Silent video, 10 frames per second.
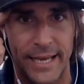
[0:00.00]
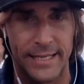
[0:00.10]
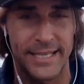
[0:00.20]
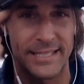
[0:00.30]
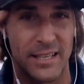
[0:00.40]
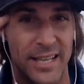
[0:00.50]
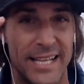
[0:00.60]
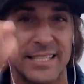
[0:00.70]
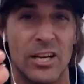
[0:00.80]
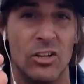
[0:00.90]
because that's the
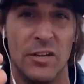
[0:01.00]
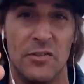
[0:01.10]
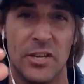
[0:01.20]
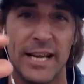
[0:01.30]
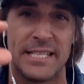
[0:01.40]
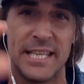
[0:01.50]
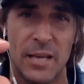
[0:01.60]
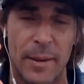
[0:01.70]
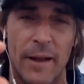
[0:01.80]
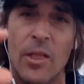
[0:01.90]
last thing I'll leave with you guys. Think
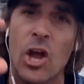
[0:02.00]
about it.